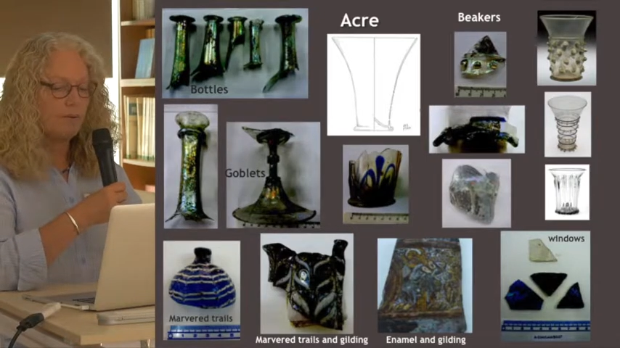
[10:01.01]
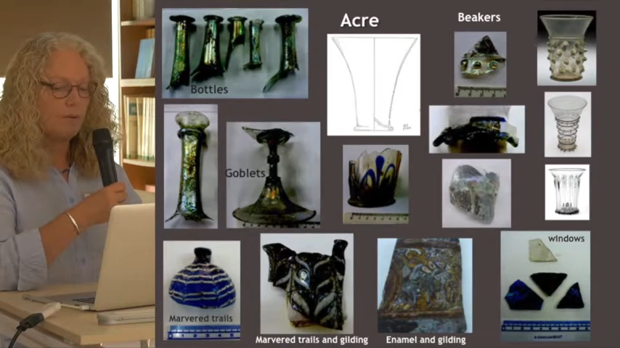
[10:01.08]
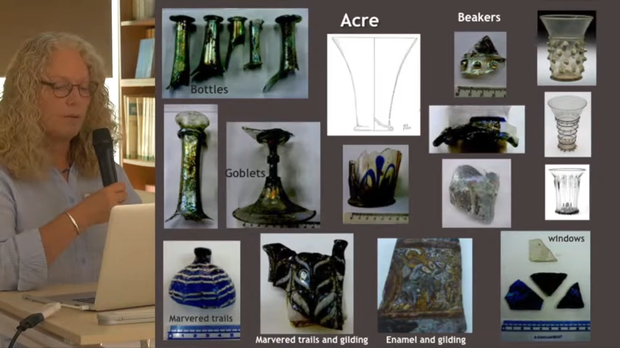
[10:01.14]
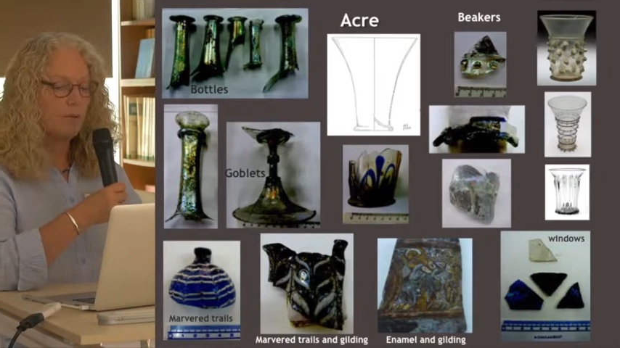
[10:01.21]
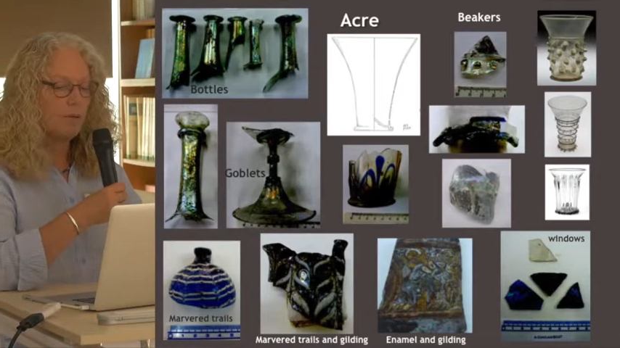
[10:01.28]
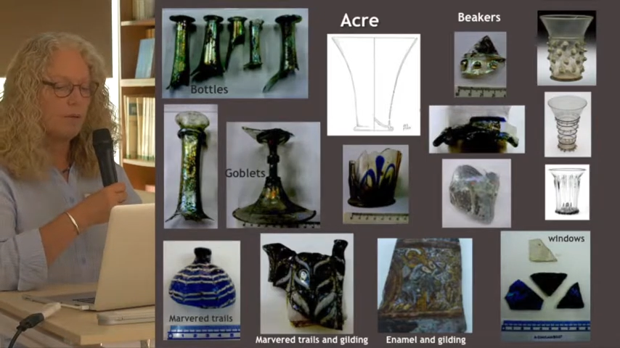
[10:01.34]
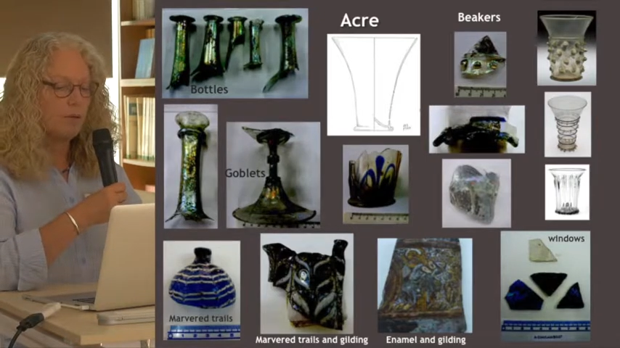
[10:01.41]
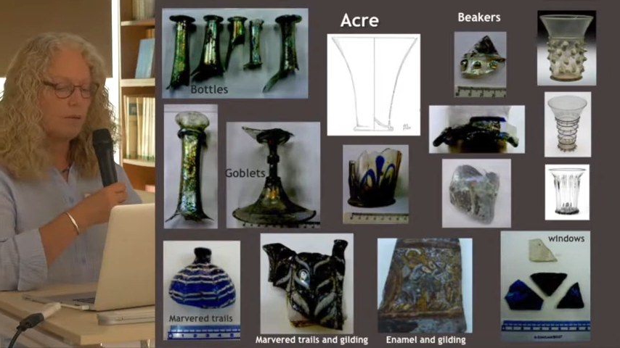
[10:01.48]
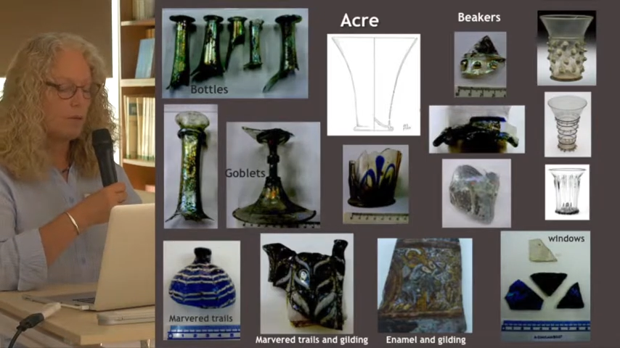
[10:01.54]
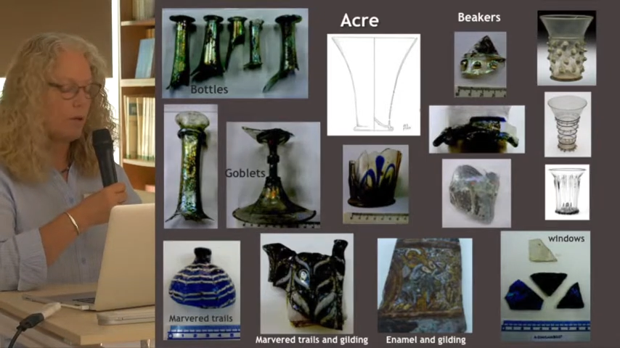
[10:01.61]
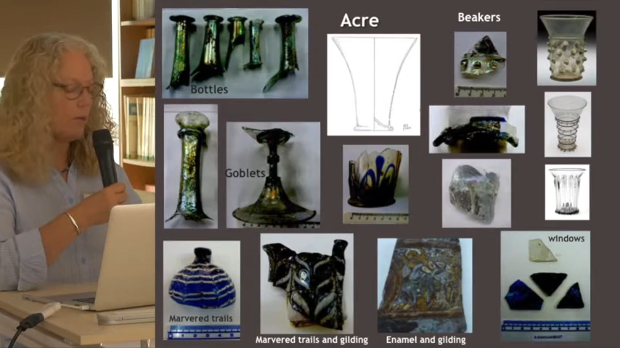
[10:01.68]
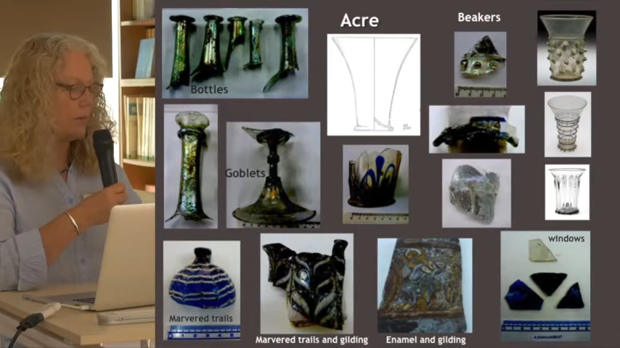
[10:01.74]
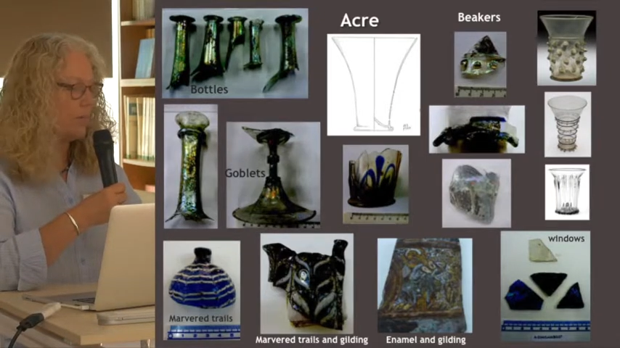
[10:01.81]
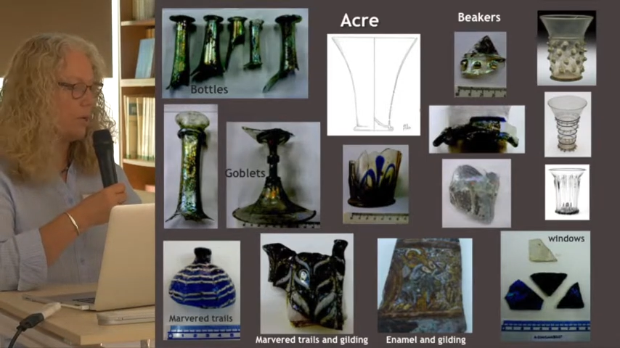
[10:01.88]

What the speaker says: the windows on the